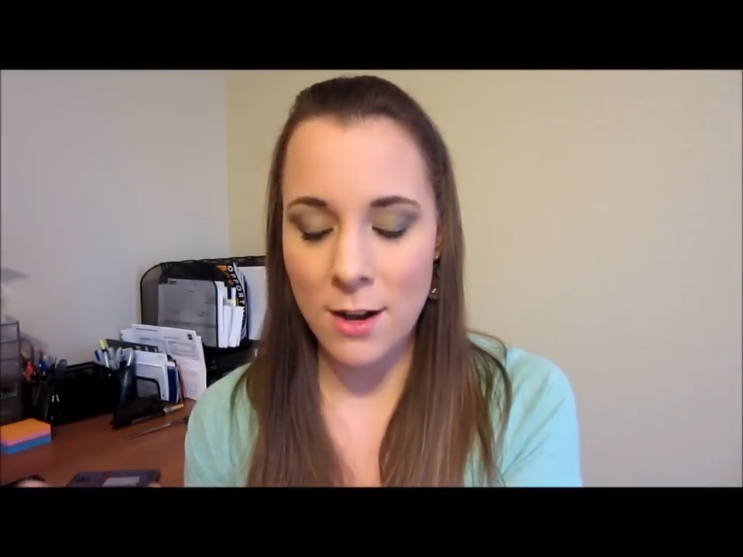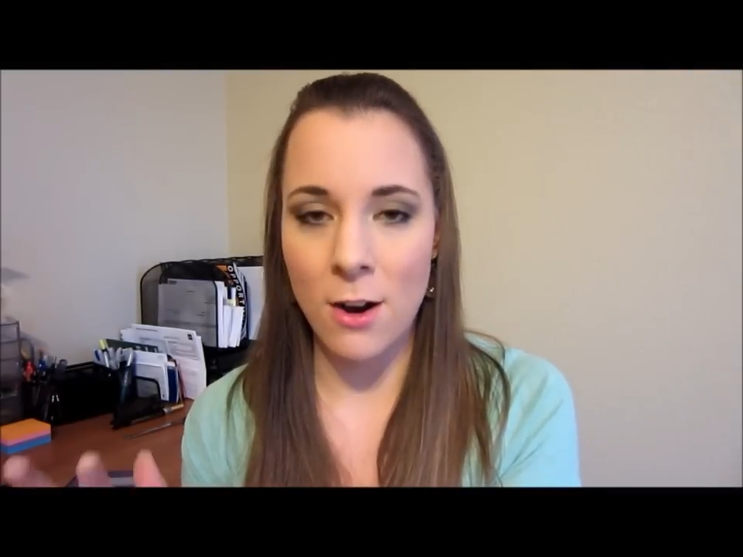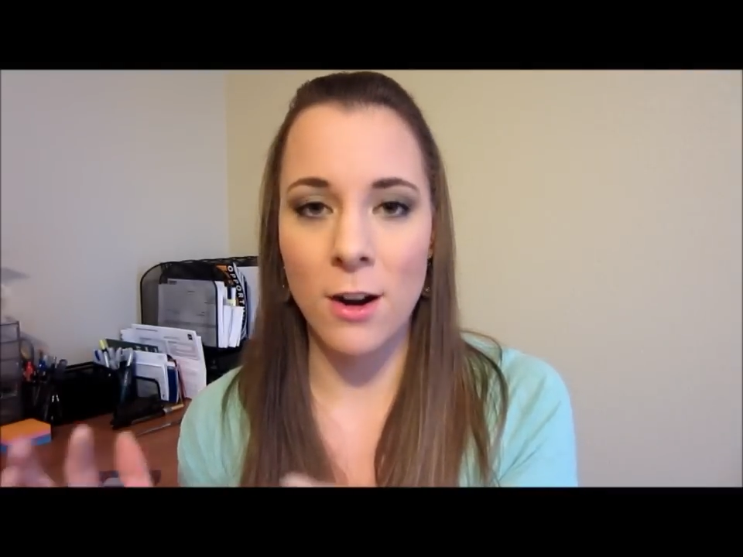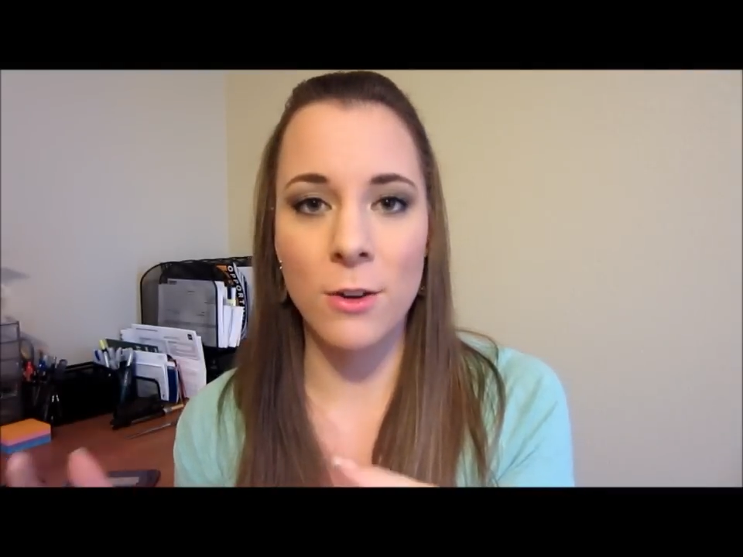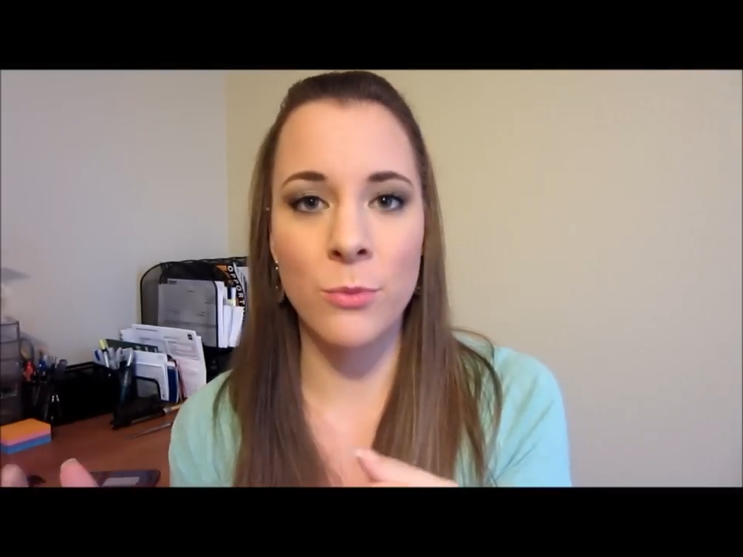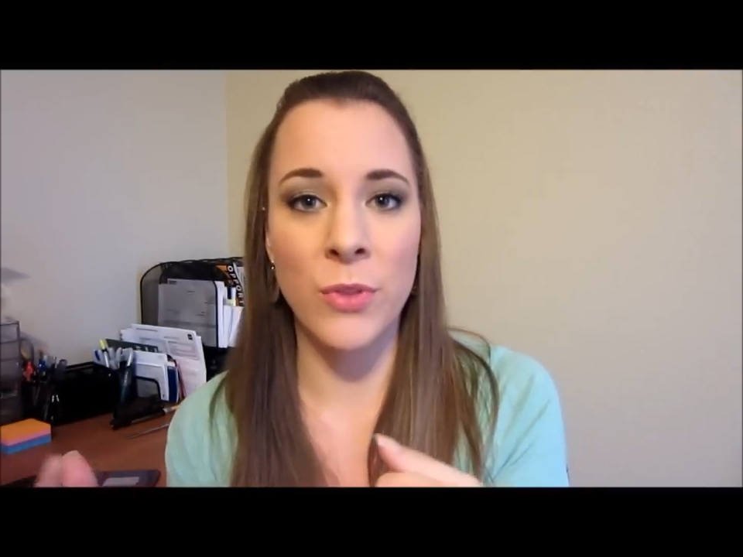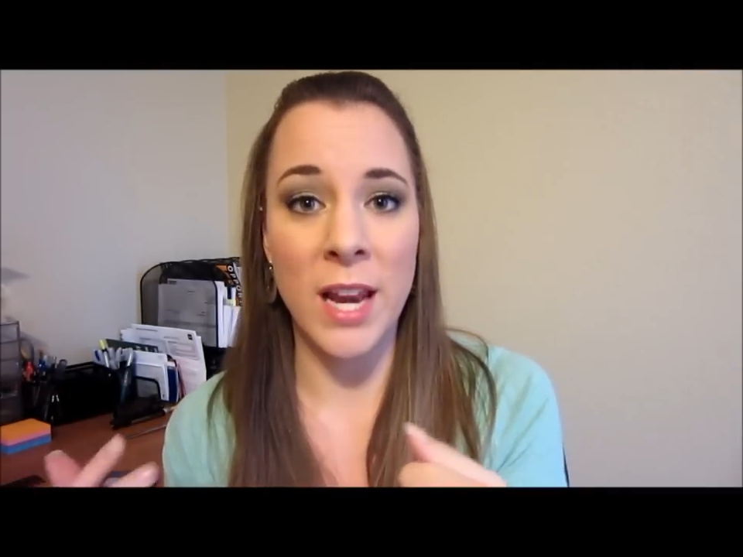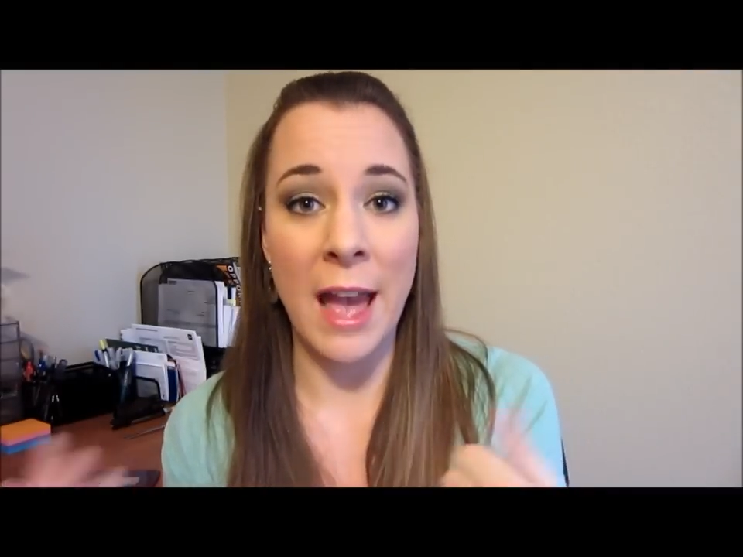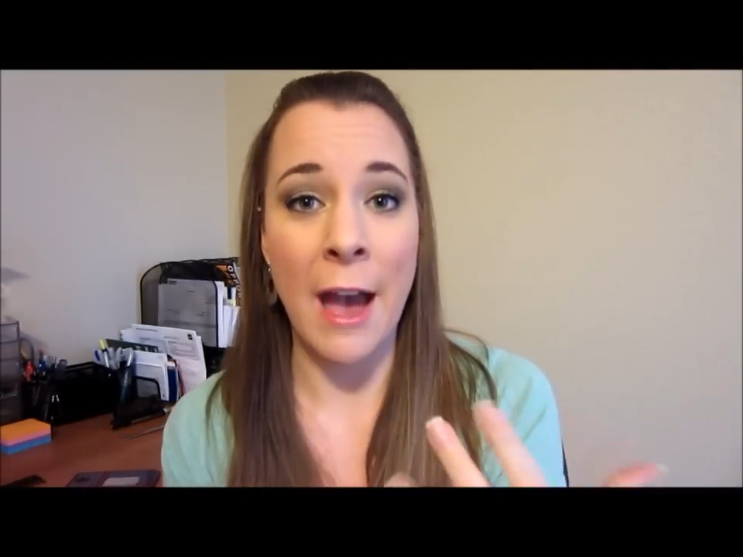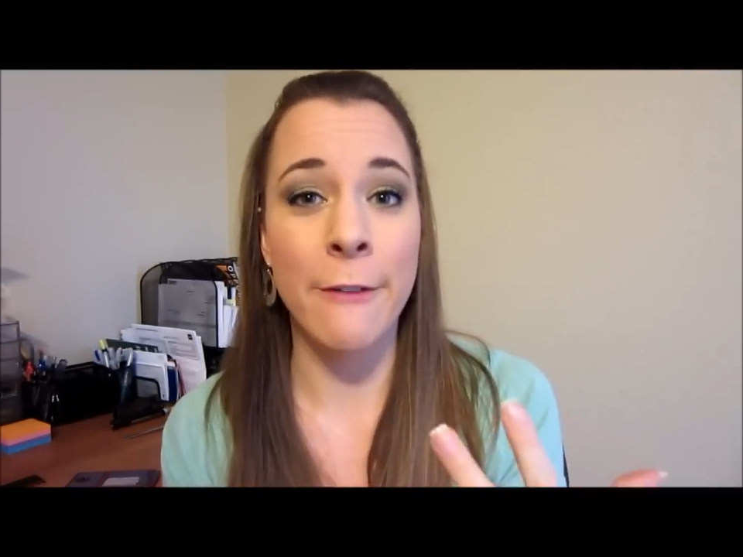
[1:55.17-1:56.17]
are that
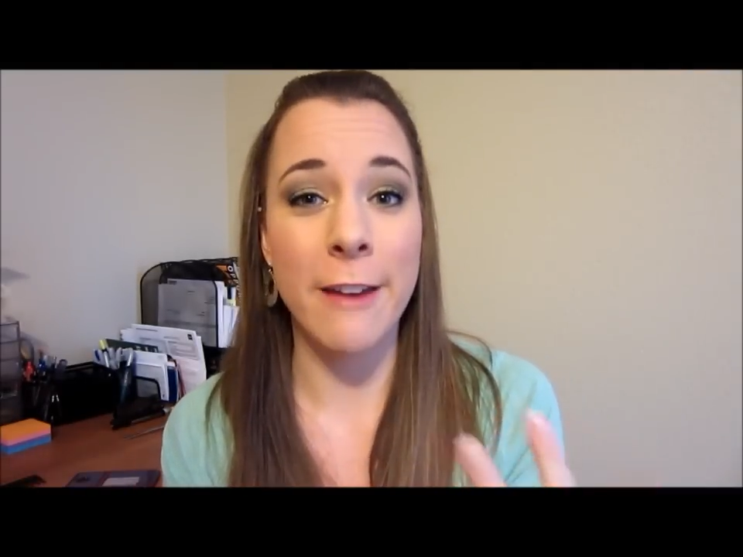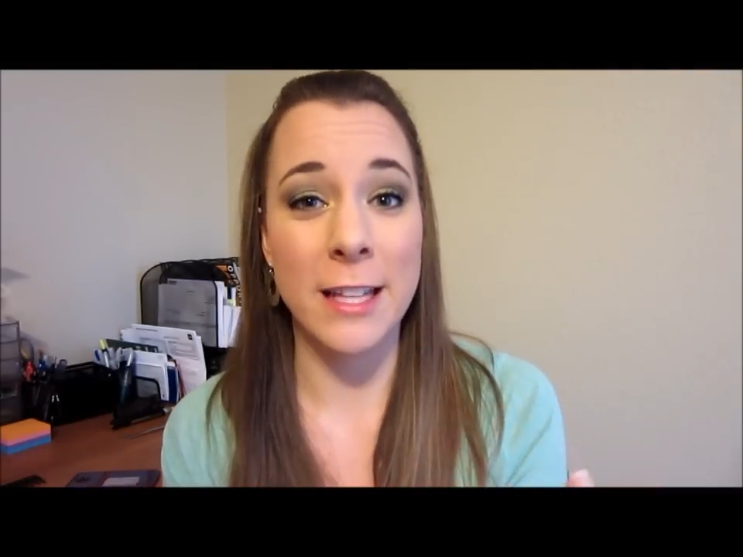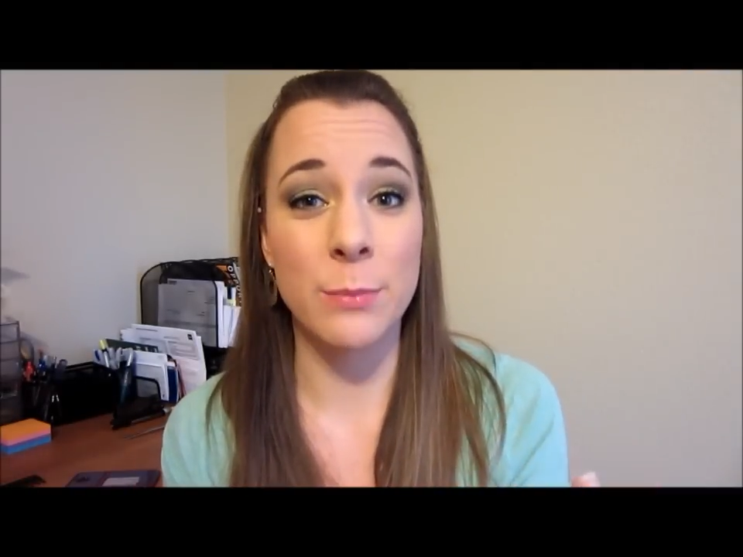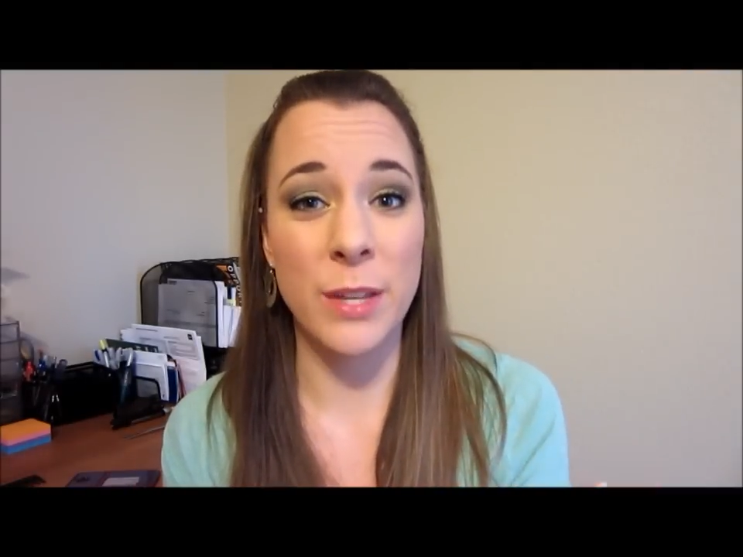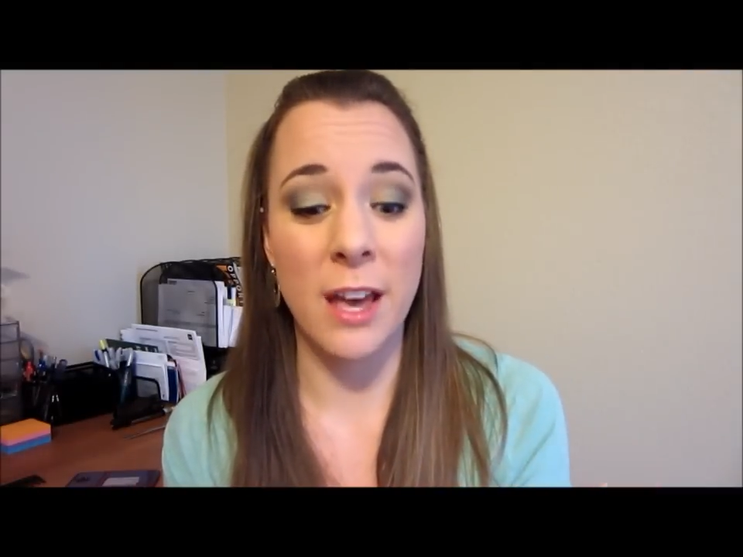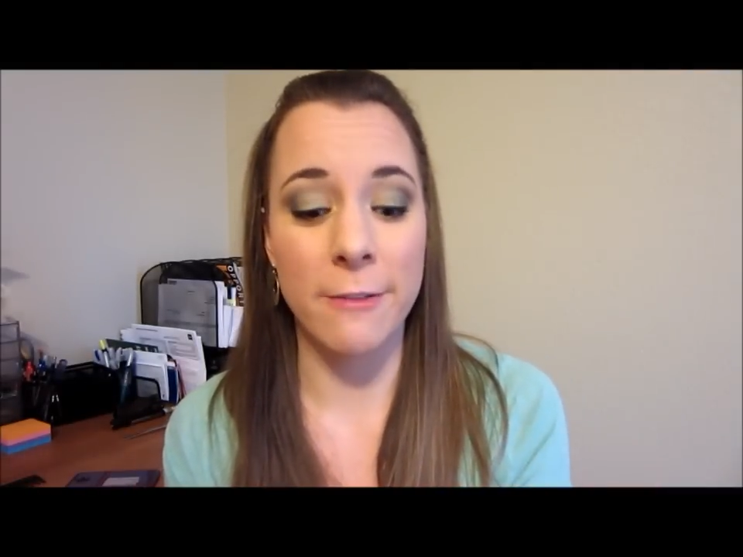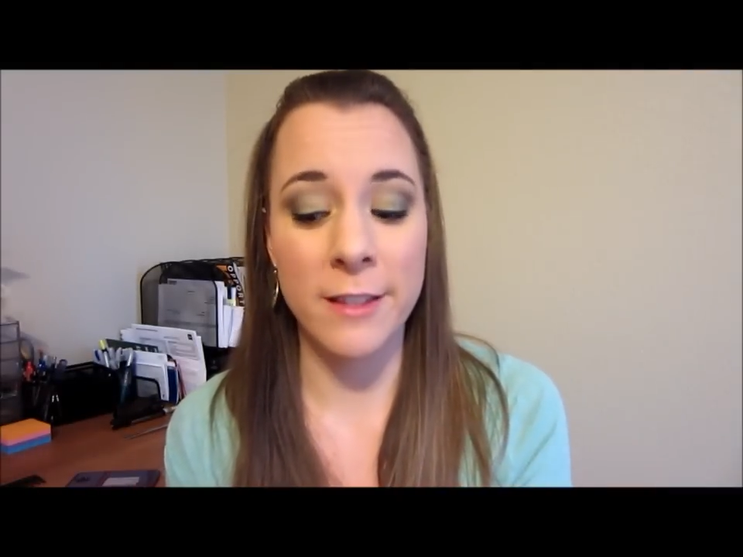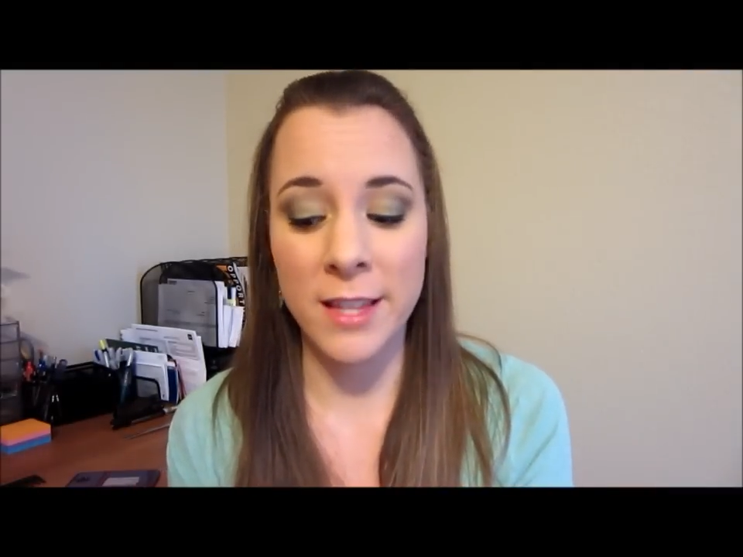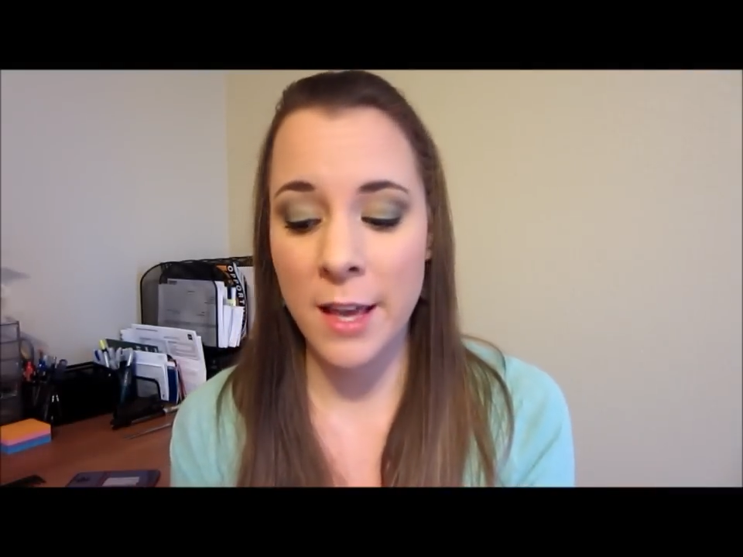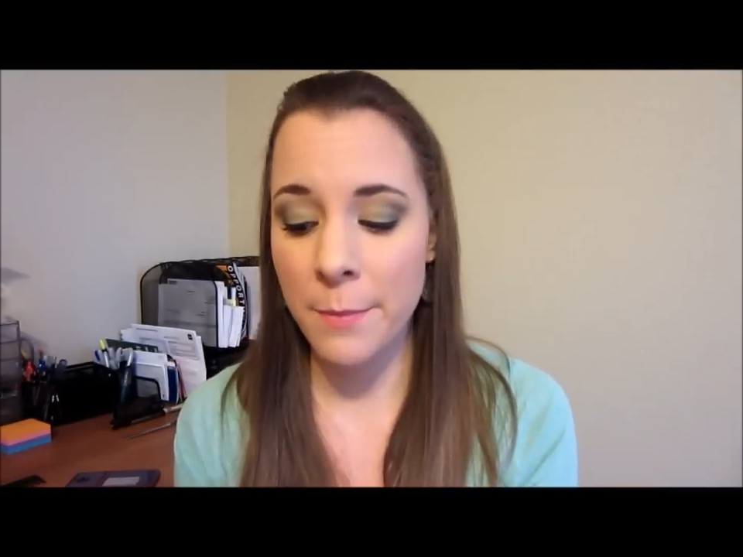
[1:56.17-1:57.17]
have SPF
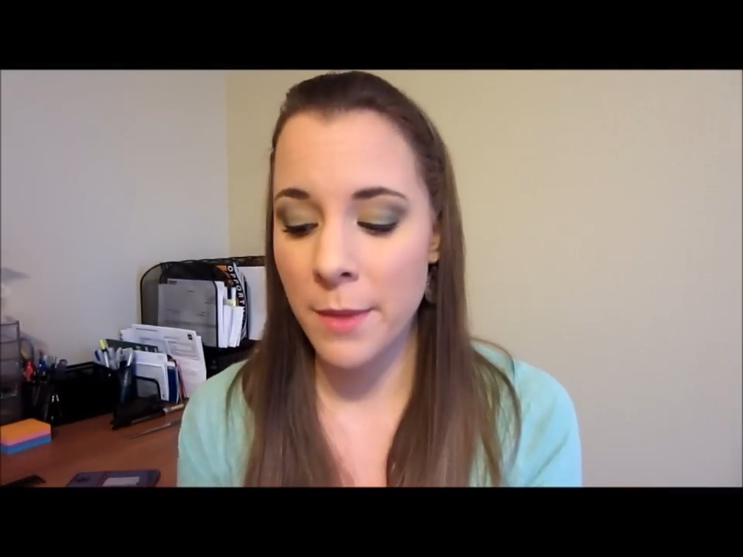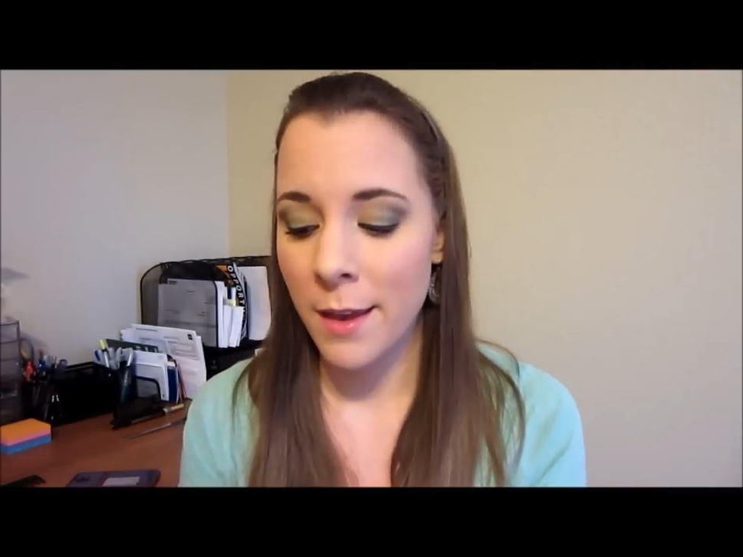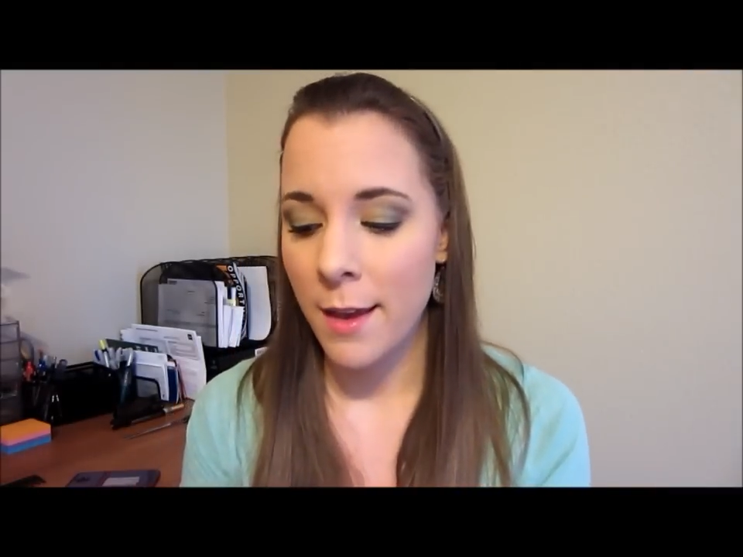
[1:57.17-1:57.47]
in them.